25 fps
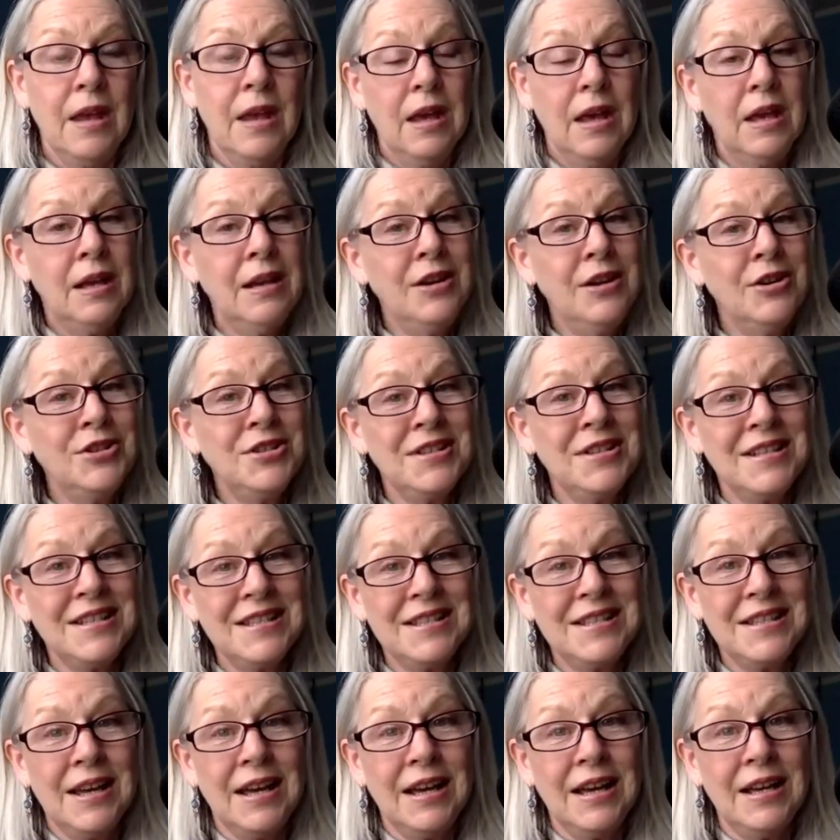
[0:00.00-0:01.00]
And here's an
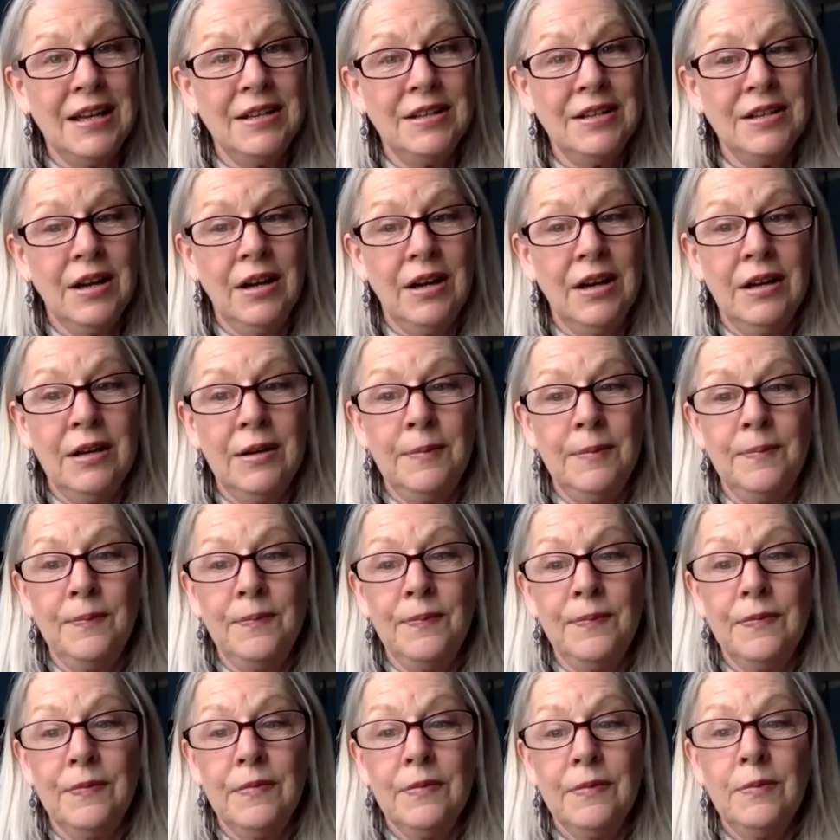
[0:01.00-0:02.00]
aside.
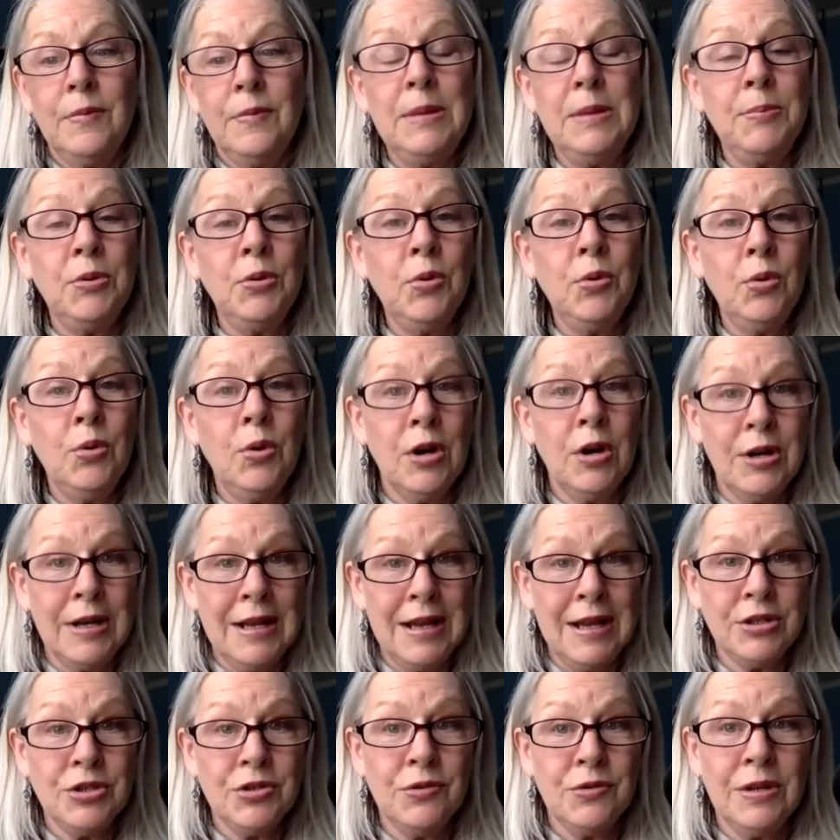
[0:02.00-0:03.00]
People who are
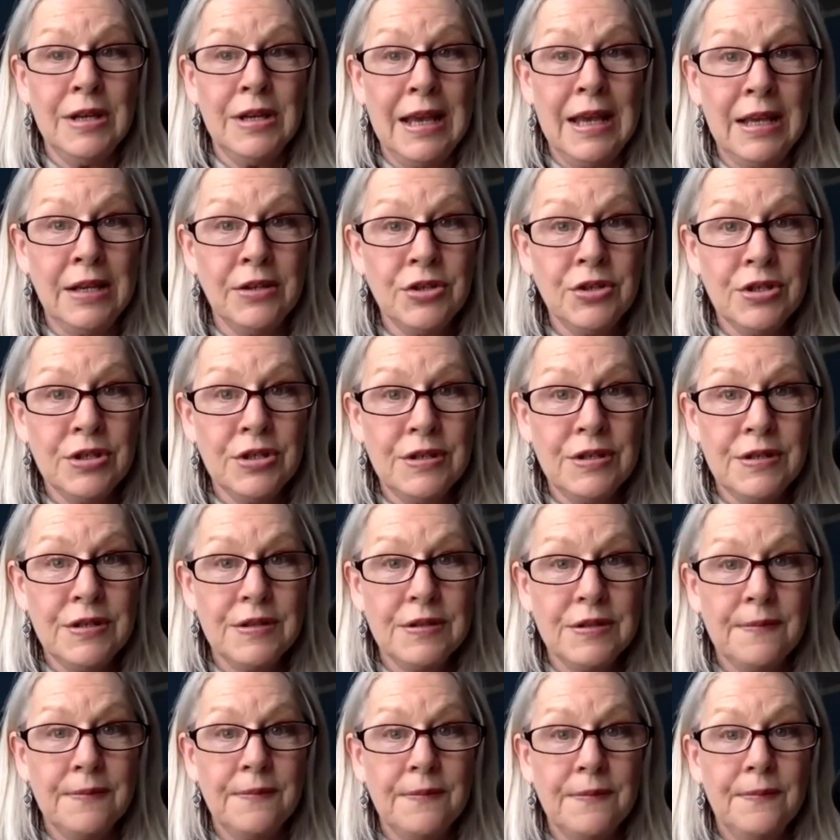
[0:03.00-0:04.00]
naturally
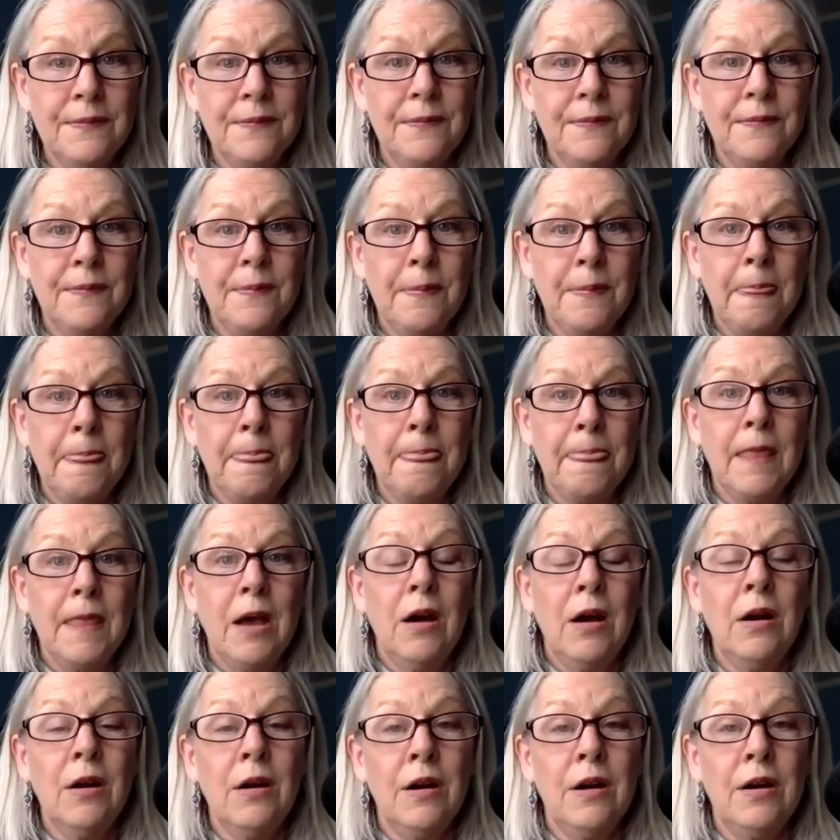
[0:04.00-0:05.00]
anxious
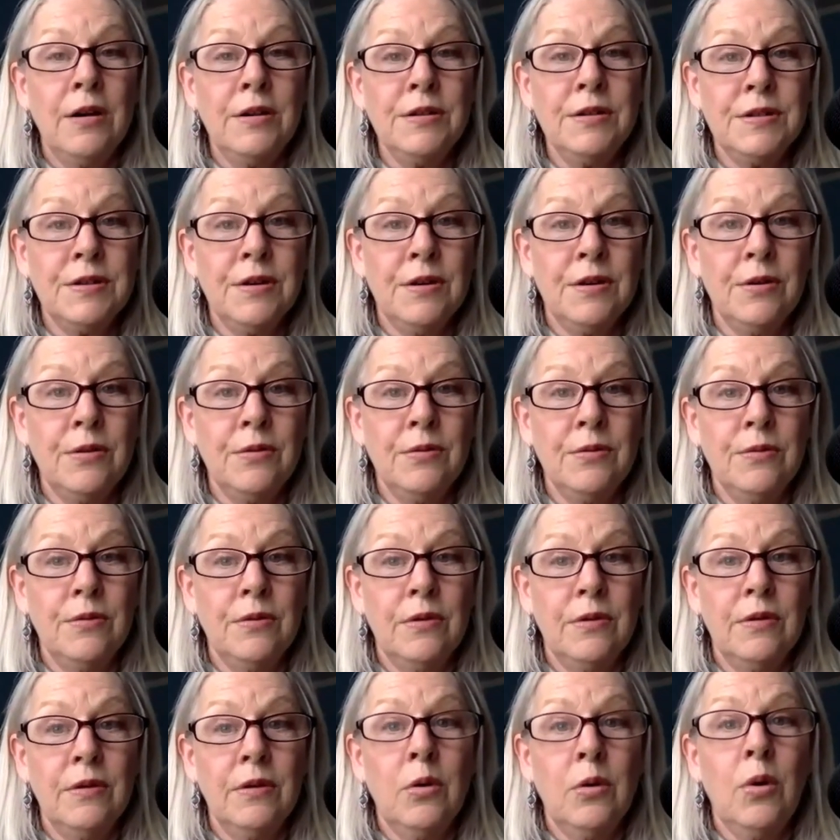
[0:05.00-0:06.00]
are also
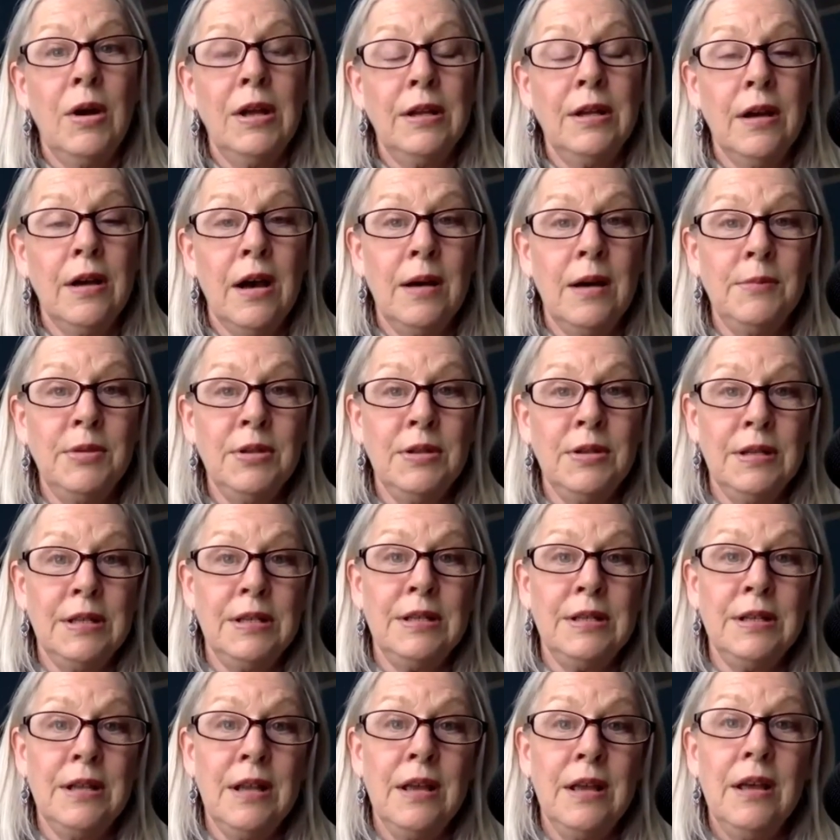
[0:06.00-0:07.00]
quite
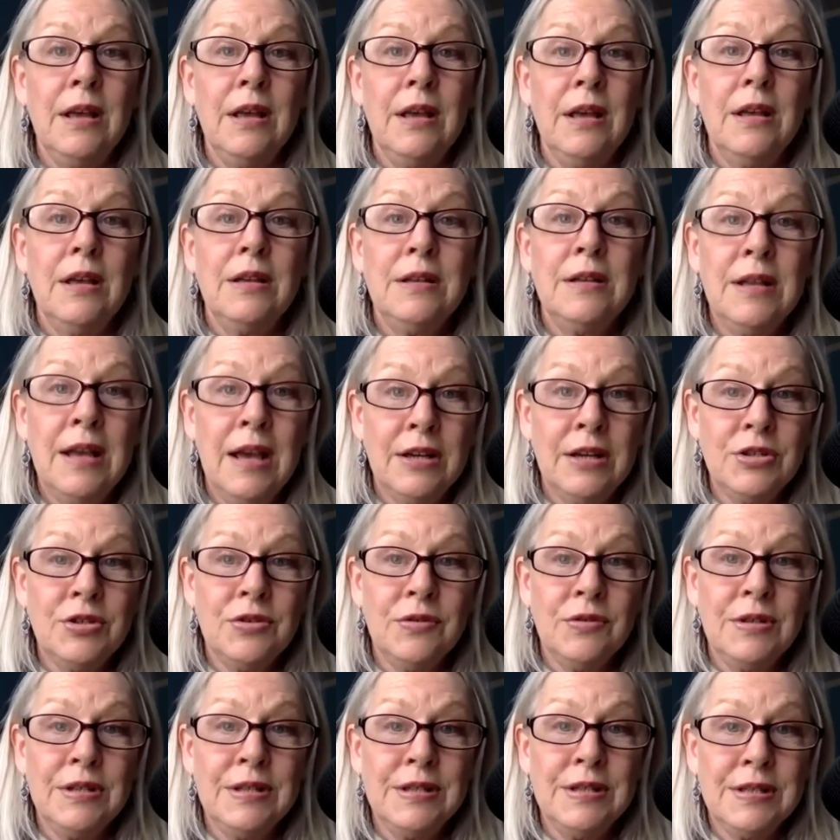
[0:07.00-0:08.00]
commonly
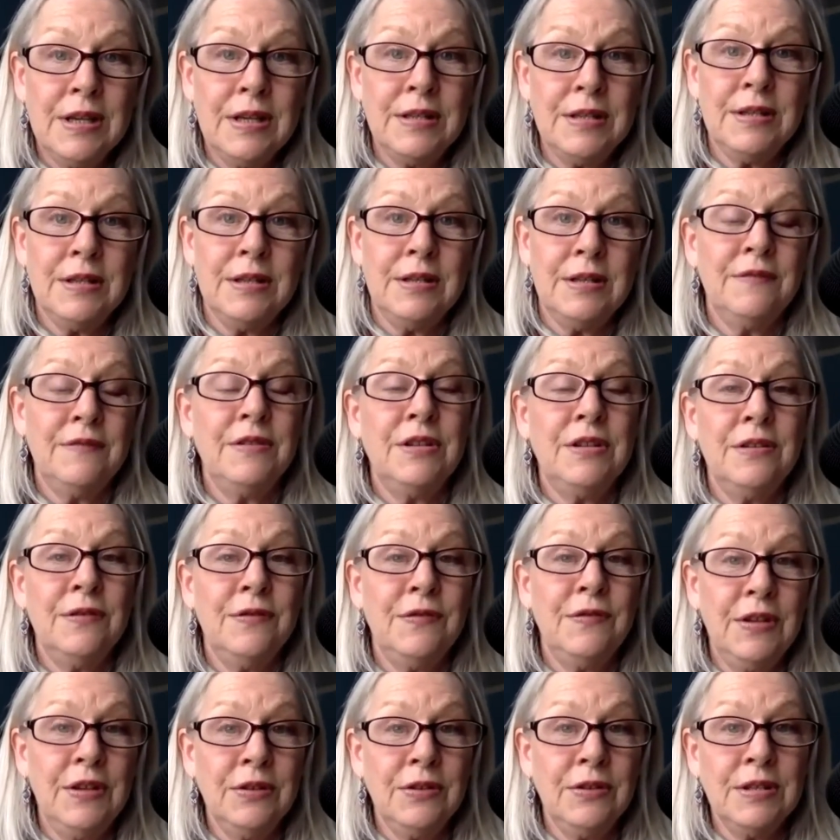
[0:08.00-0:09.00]
naturally sensitive to the
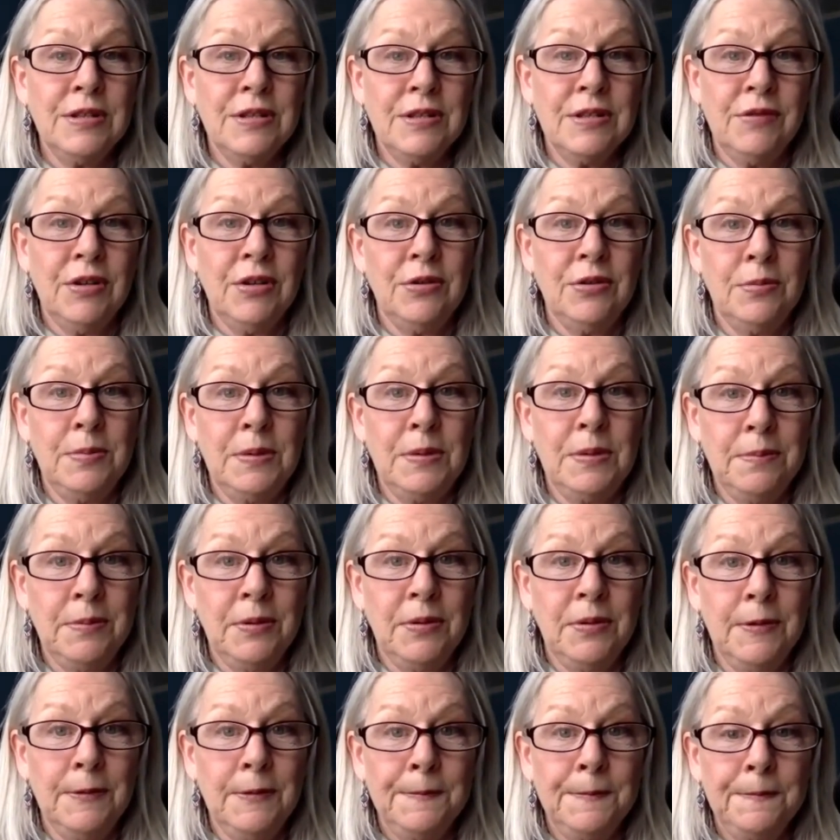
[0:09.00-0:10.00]
feelings of other
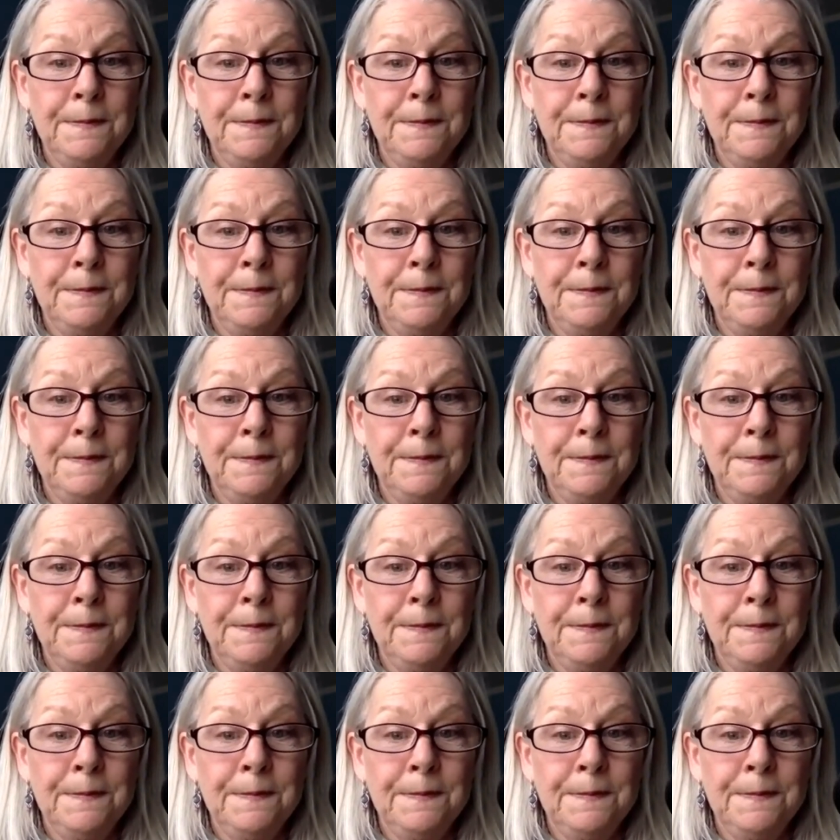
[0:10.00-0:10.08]
people.